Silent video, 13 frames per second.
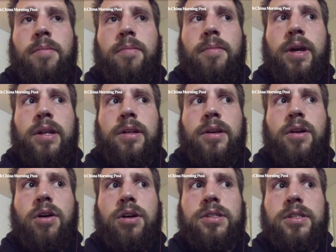And
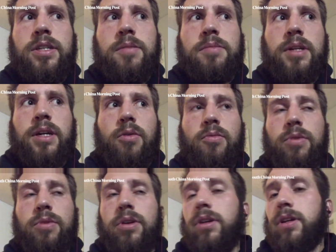Austin seems like a
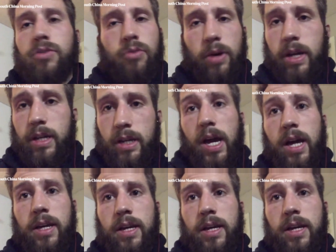really great guy.